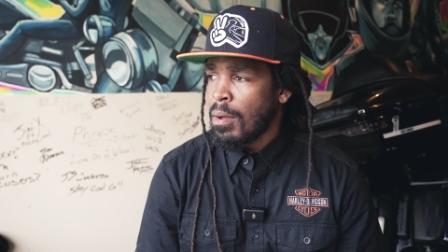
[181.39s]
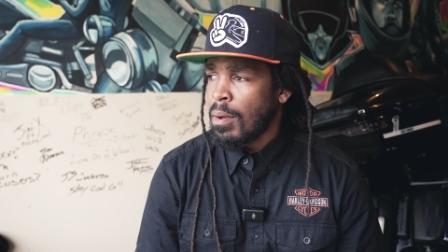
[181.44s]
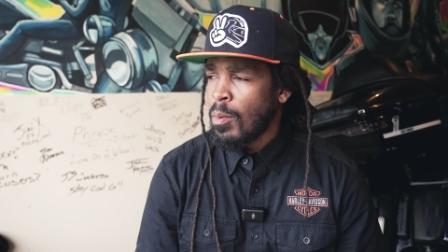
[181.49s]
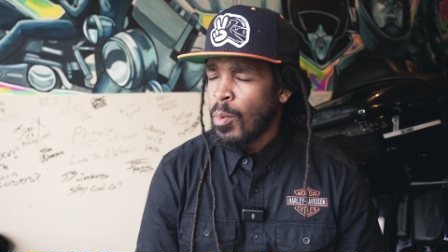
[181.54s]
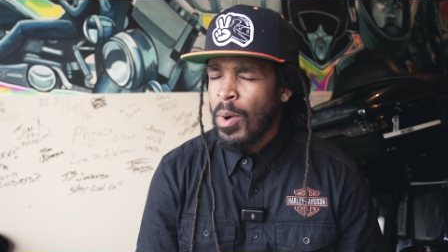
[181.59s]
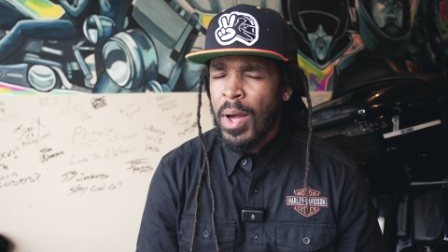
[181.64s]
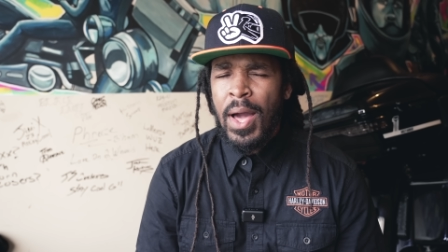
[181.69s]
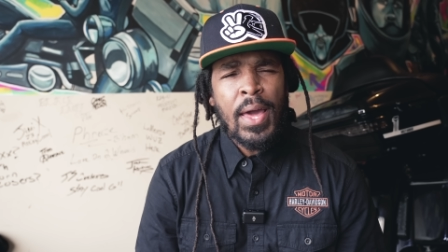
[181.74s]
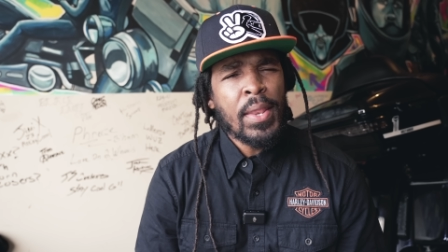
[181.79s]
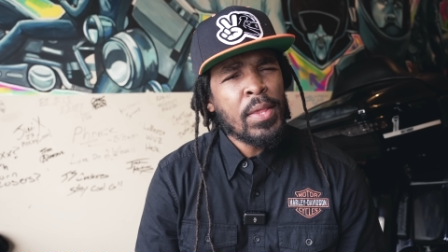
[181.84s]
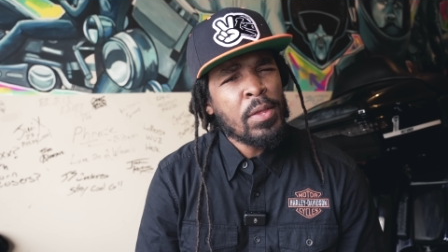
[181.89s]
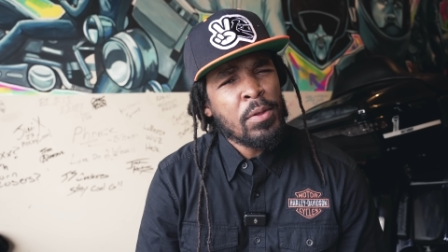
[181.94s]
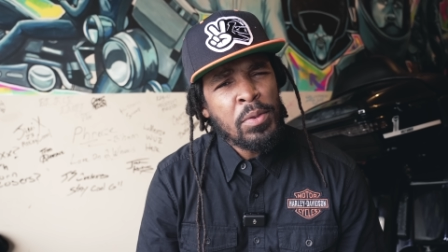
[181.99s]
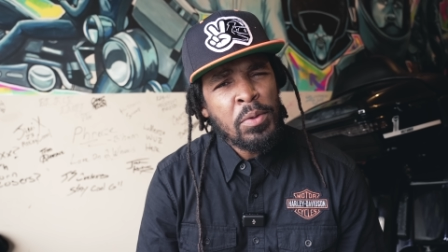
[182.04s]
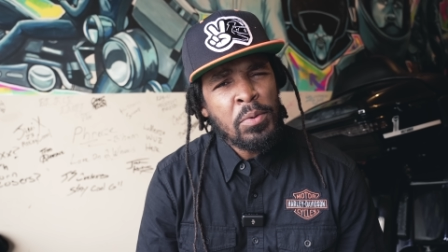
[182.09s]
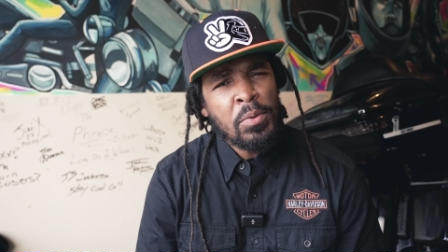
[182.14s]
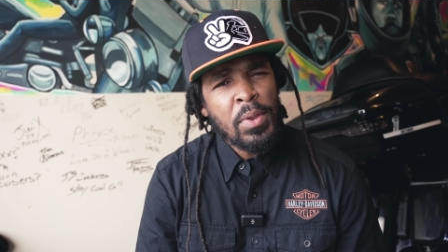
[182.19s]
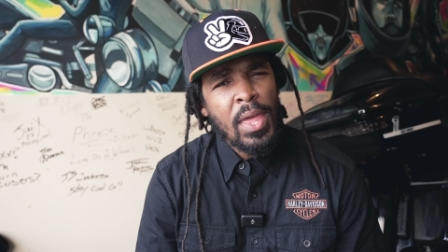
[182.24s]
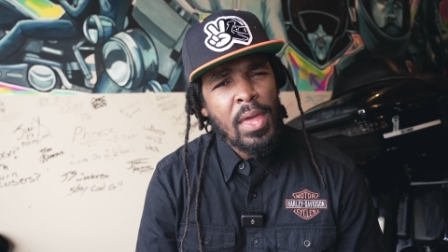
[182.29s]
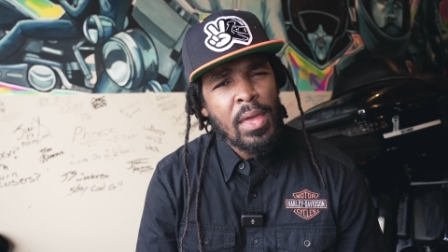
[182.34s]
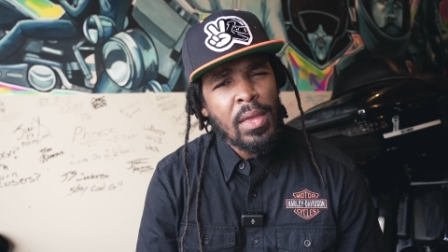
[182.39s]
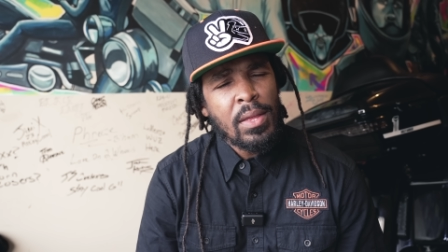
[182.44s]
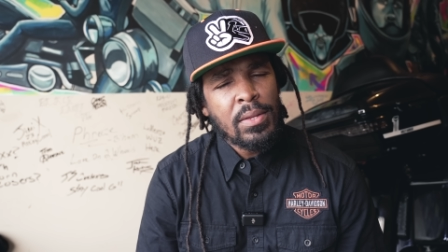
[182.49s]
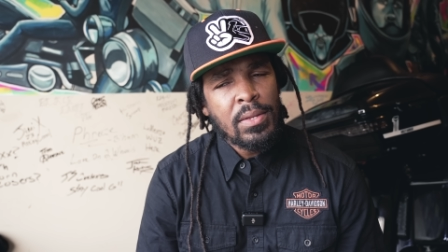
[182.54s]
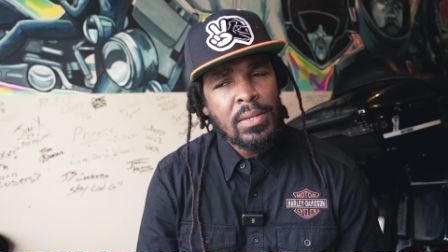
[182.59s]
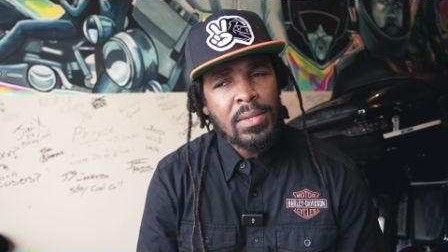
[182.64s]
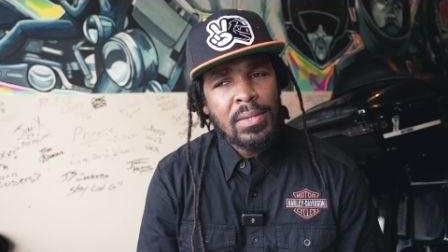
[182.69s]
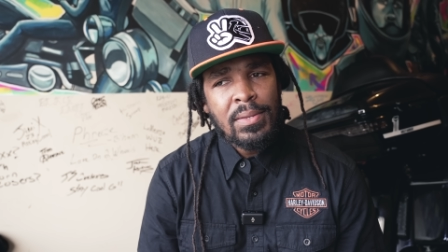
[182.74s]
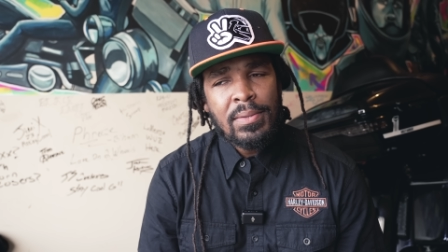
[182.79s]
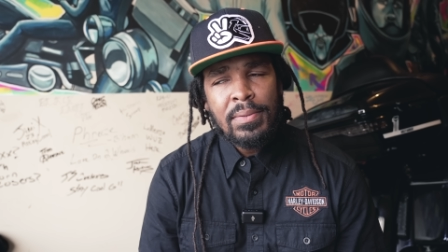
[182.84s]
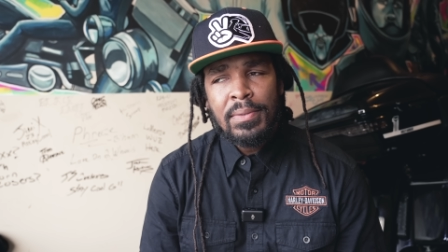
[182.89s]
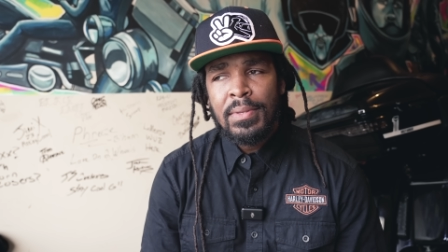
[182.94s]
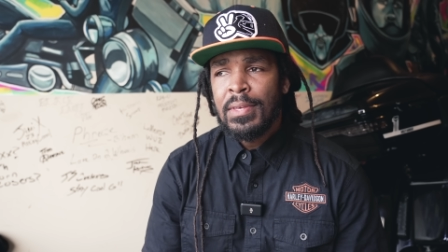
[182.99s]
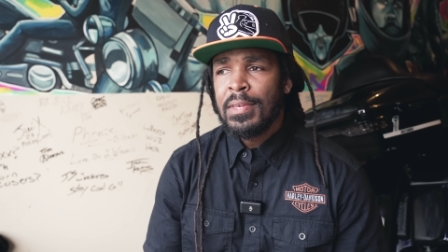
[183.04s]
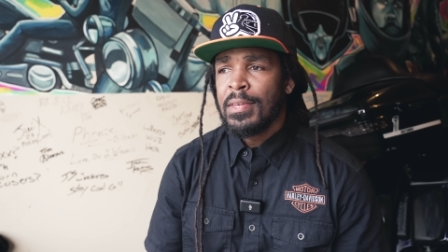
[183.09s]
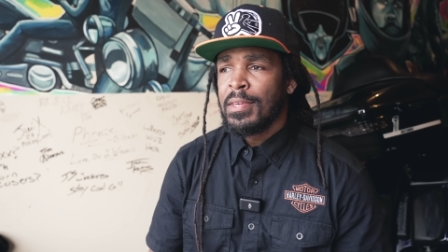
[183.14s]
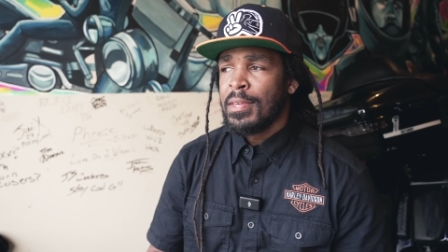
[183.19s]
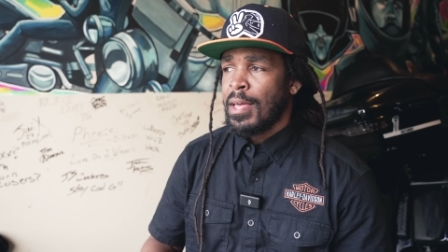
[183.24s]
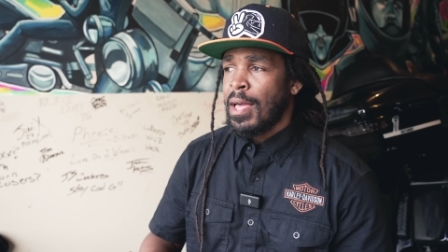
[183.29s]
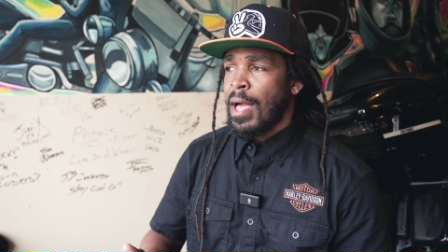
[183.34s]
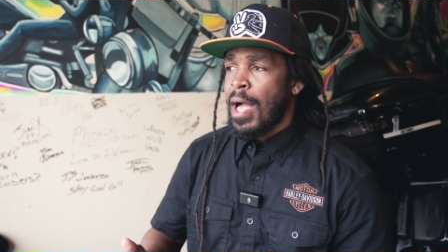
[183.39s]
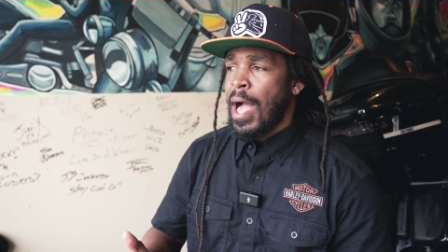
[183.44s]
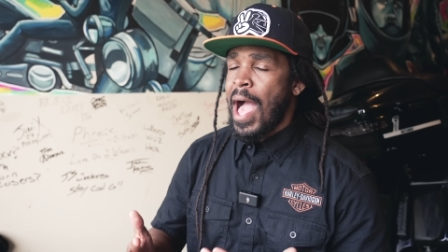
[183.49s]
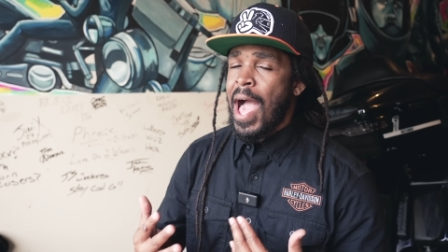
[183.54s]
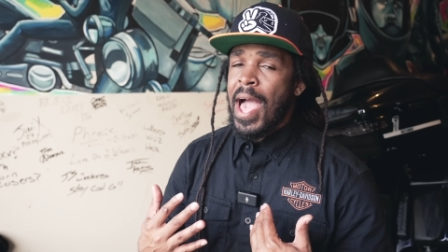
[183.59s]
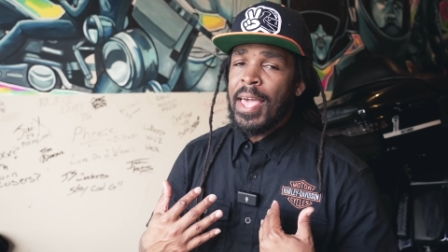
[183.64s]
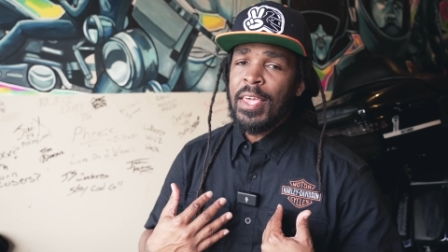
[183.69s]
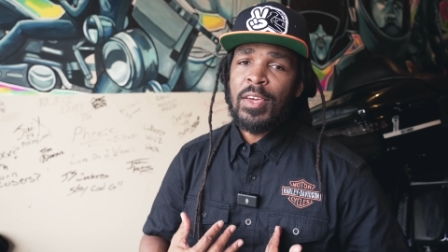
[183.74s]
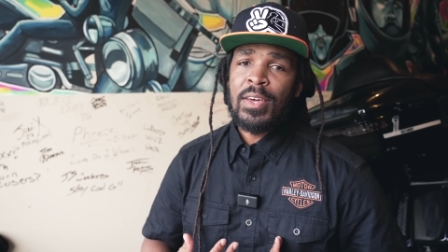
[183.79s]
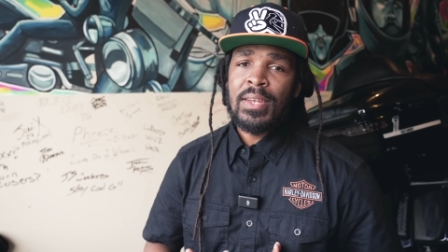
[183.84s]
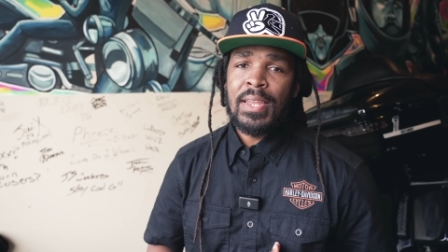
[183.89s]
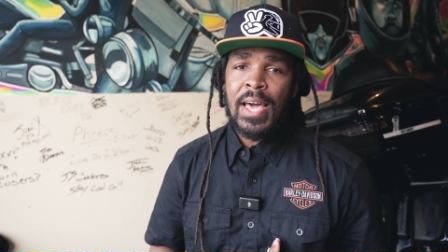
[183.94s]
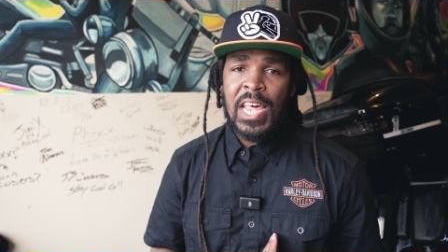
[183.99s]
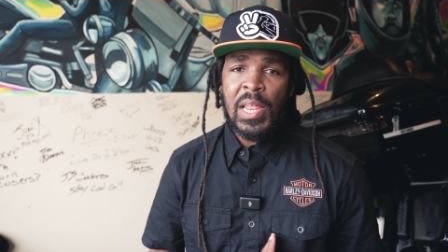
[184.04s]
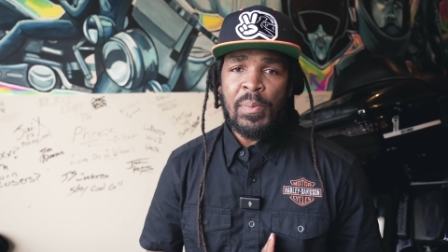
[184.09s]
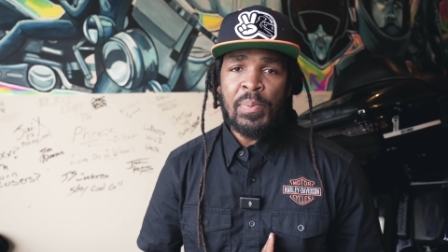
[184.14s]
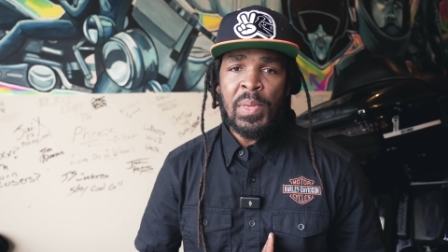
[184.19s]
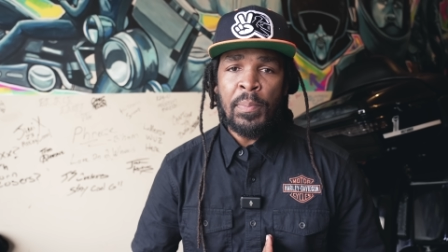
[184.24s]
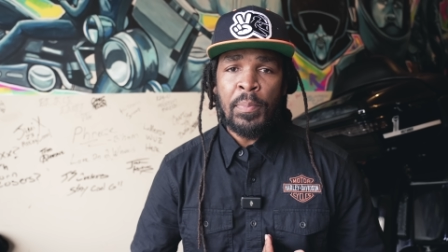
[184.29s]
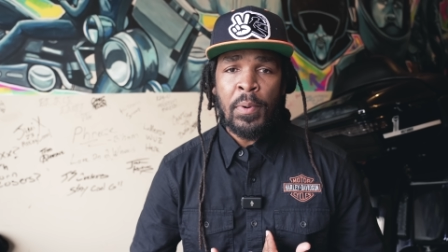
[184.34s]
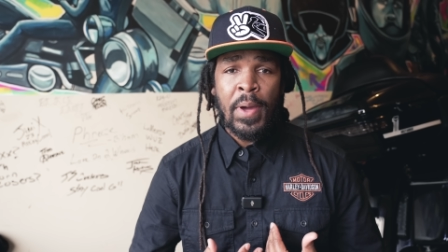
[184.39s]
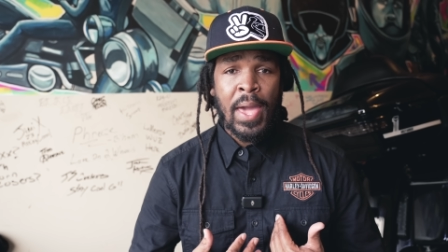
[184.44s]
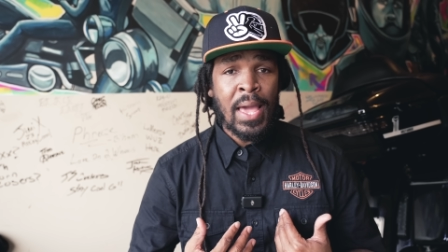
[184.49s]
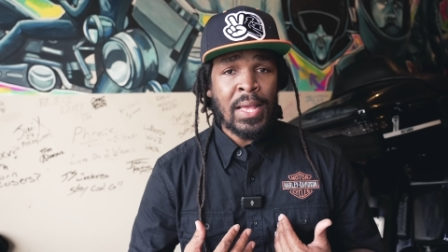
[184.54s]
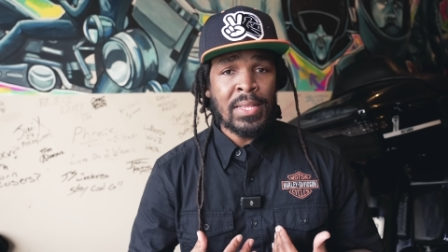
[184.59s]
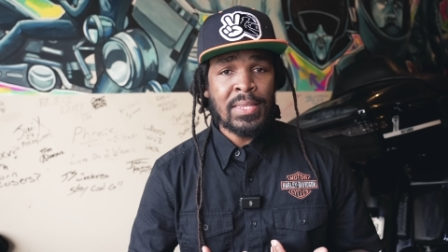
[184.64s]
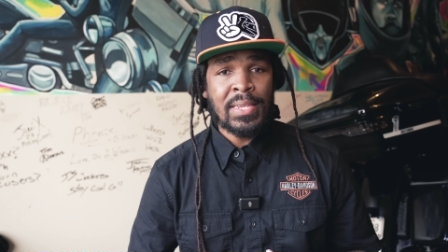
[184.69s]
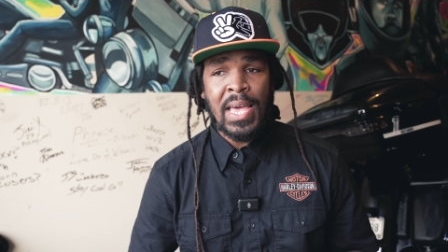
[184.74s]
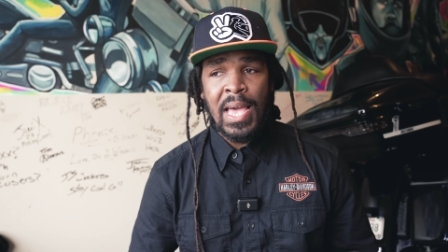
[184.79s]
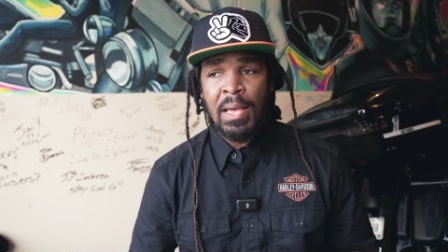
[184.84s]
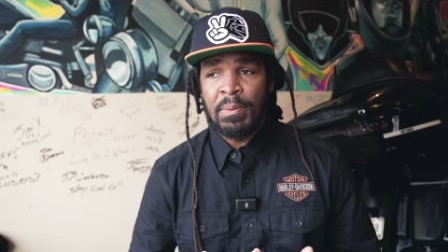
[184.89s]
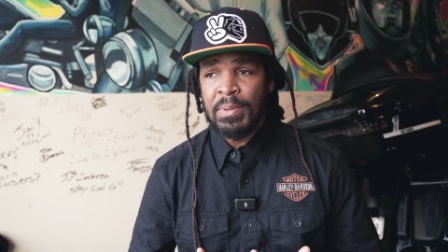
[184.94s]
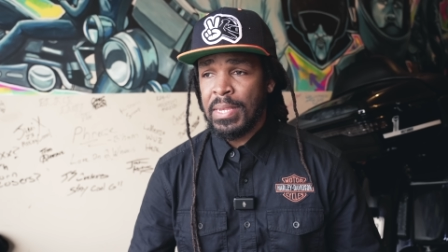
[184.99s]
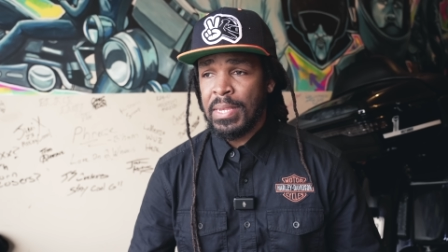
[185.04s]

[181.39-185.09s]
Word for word: Well, how do you do that? I hear a lot of people at times